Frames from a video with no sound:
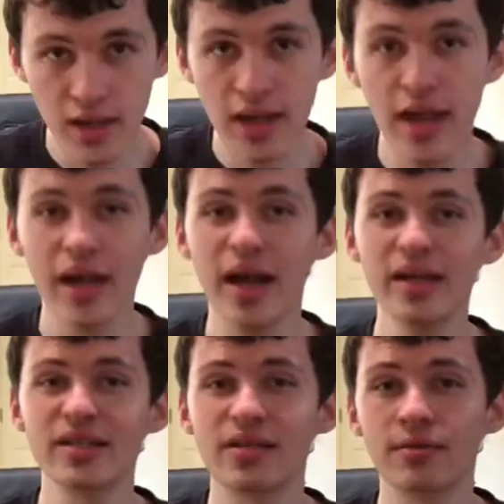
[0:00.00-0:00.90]
Hey
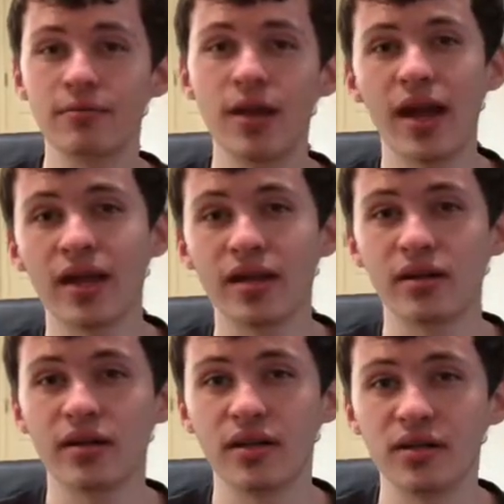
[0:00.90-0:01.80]
guys, Ryan
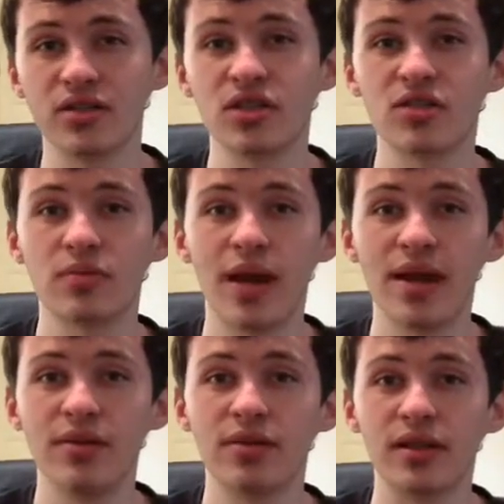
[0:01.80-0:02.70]
here. Just
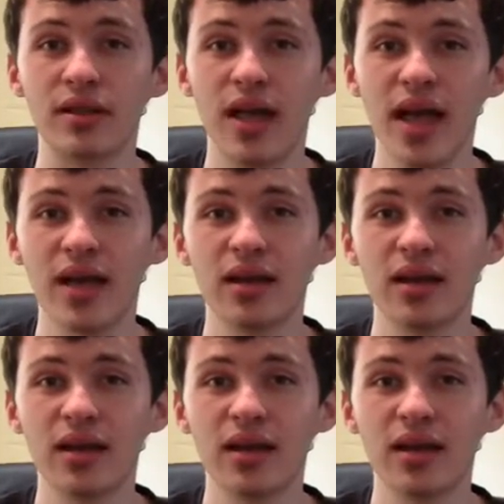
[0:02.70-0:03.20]
reminding you to like,